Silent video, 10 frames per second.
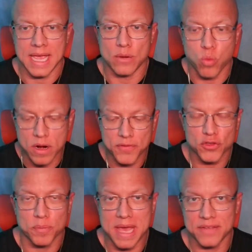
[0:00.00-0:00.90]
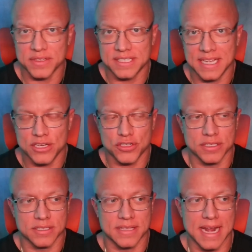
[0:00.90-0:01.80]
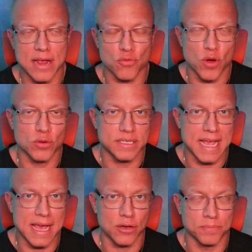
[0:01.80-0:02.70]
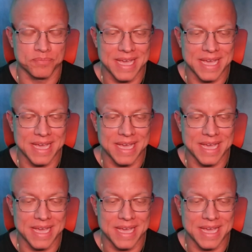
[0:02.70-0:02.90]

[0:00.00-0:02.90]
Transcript: And one of those manifestations that I wrote down,